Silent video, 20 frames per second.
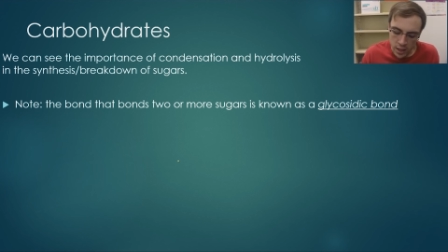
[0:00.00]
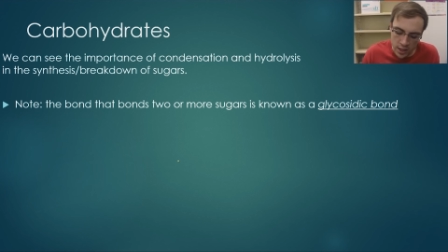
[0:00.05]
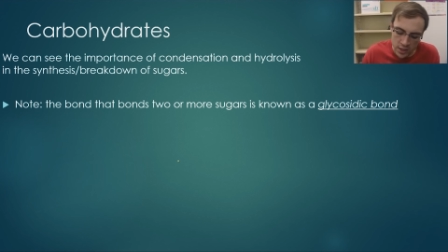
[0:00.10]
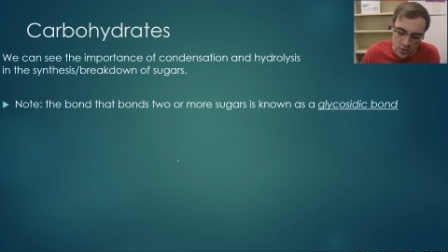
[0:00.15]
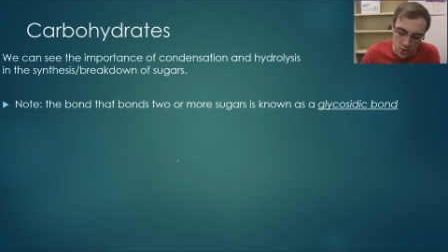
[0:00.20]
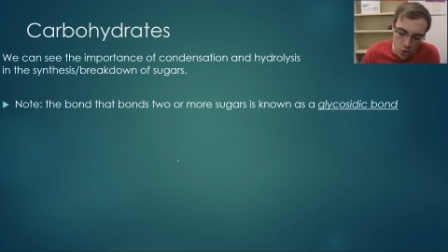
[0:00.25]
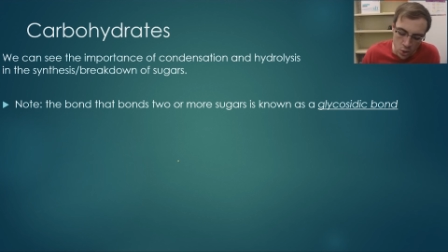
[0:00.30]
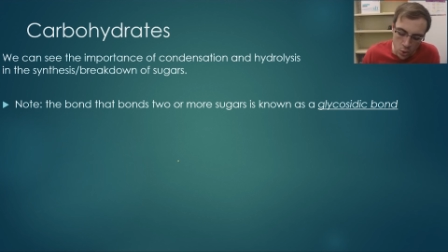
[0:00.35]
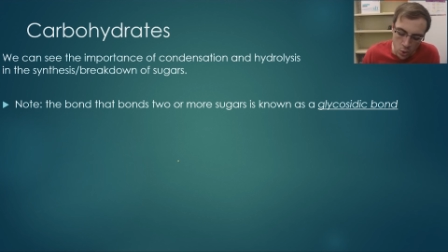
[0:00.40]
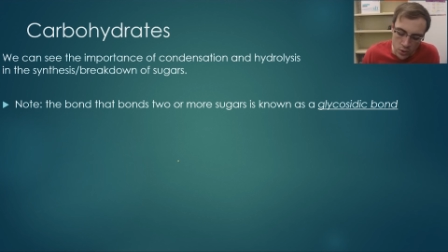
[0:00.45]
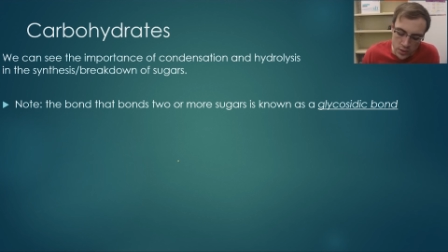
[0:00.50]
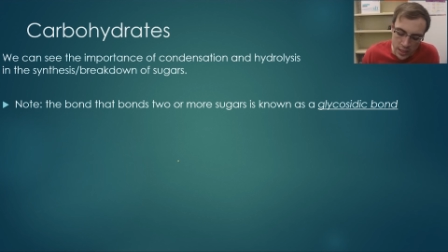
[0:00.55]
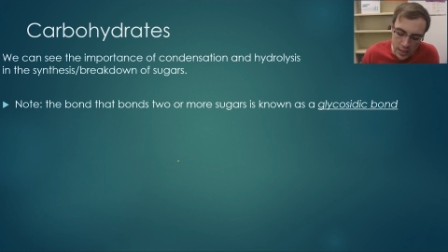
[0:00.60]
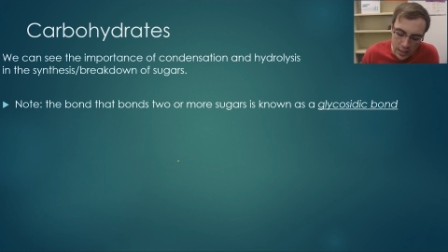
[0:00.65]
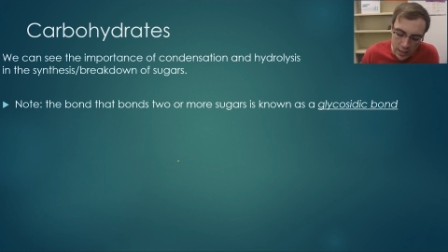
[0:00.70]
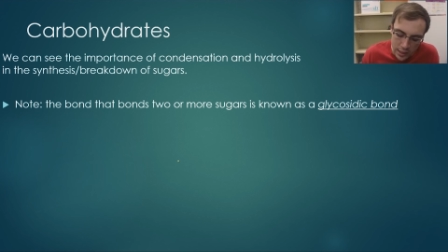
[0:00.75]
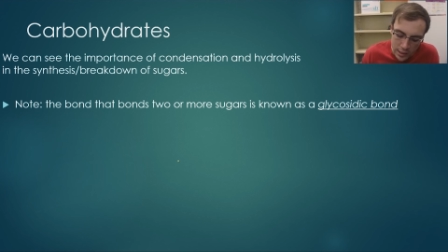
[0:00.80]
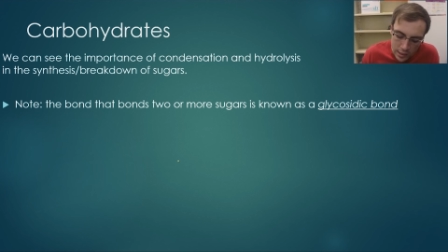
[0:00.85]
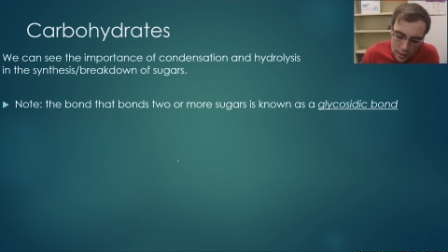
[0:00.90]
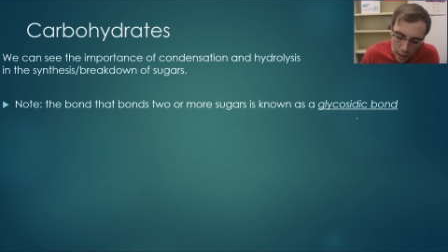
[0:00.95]
is called a
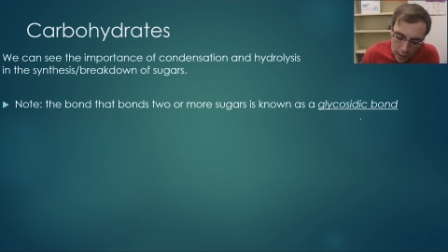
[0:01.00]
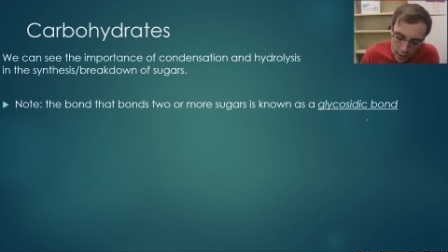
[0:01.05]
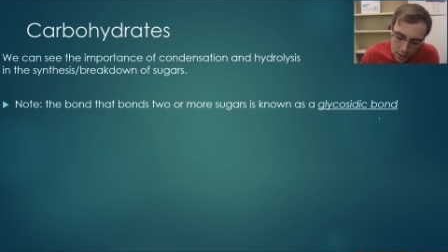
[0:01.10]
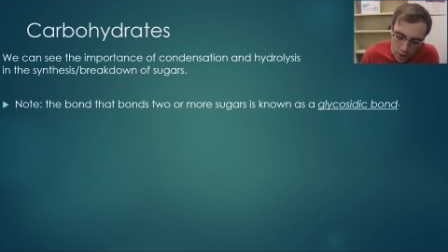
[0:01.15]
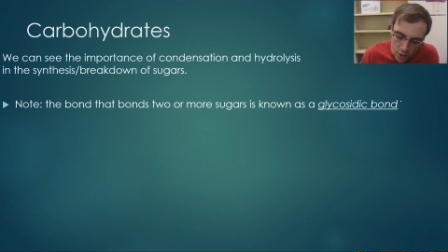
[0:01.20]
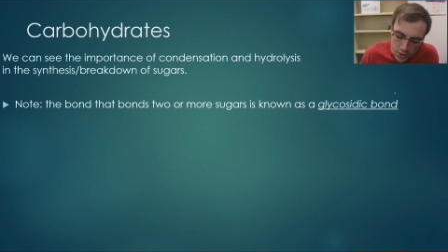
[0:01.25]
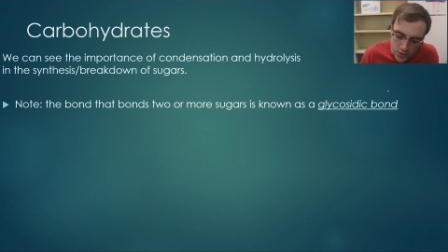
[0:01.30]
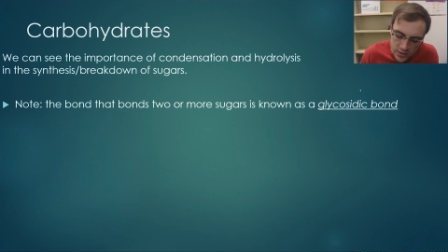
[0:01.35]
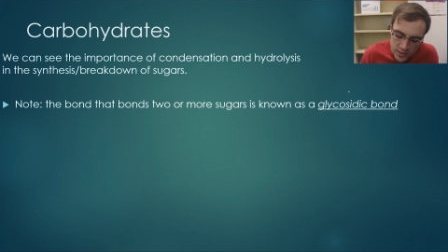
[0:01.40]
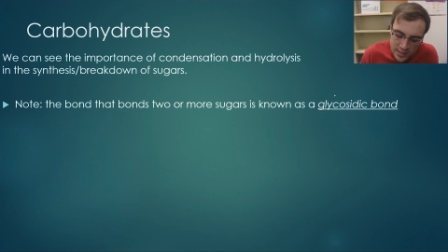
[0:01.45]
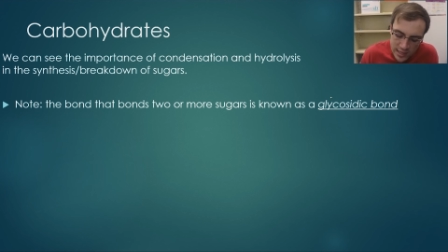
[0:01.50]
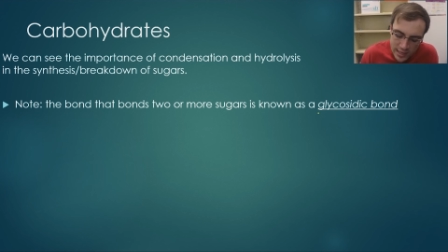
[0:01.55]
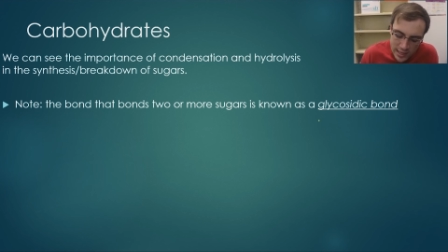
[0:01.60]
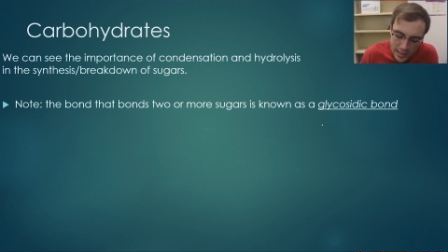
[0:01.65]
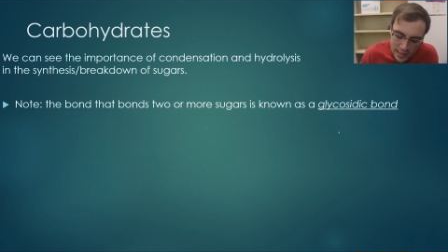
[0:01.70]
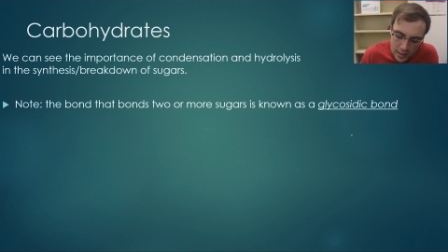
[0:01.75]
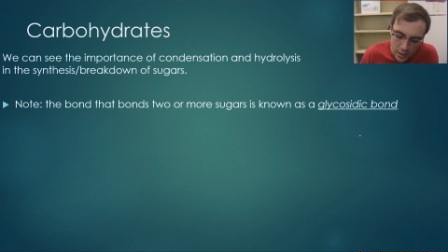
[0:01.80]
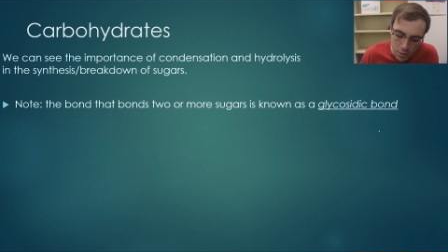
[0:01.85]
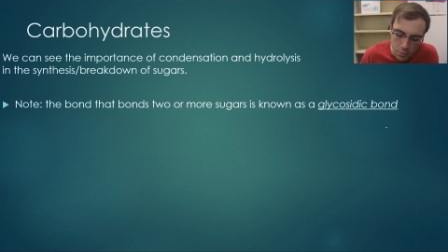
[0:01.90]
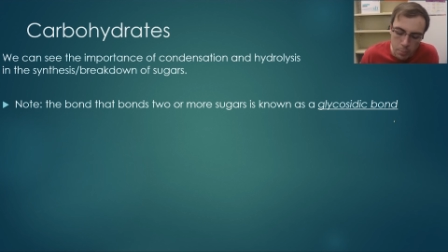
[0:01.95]

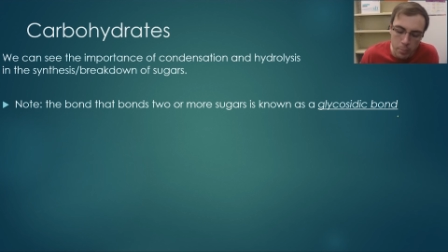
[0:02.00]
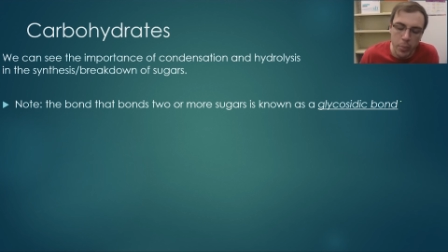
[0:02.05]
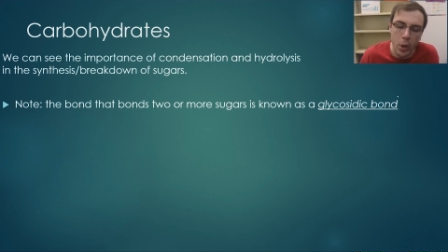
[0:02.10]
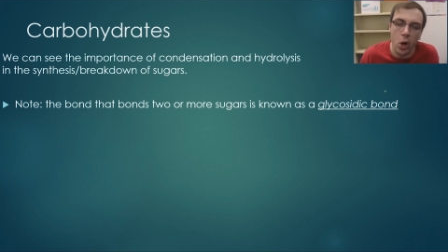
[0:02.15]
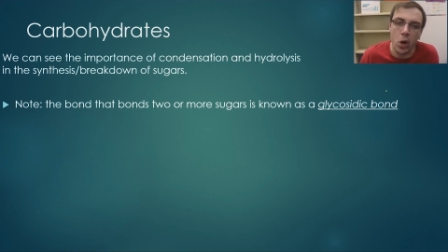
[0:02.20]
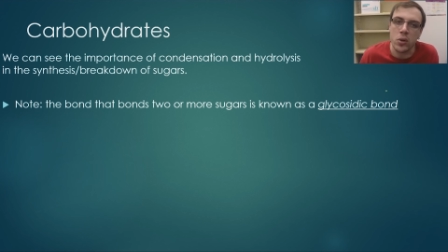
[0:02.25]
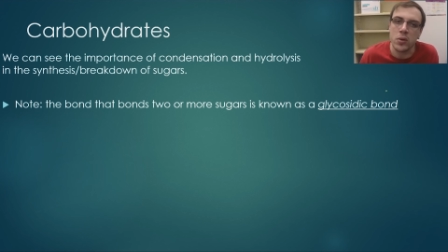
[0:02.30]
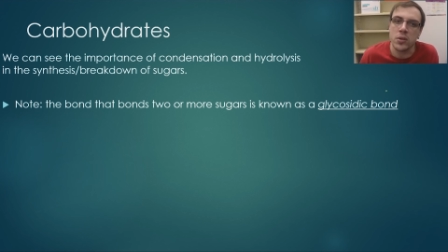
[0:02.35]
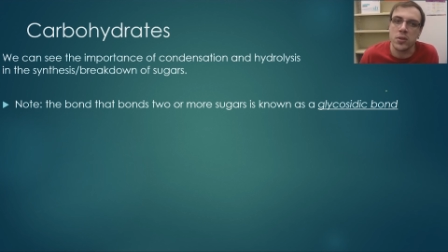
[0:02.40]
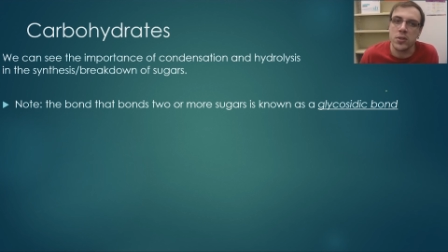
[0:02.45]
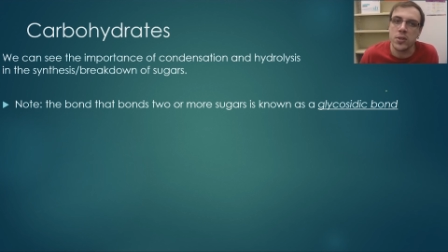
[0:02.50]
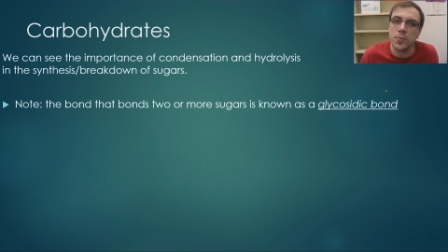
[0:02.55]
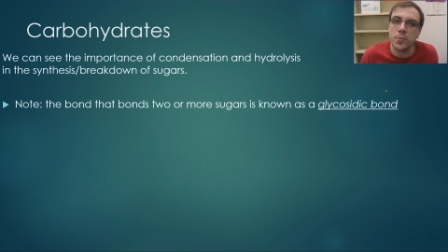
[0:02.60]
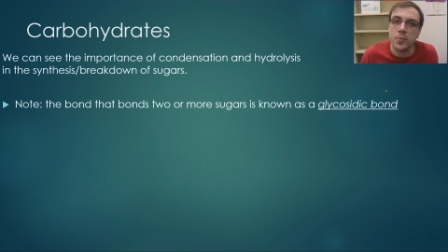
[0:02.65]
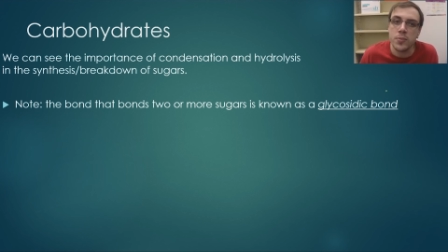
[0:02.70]
glycosidic bond.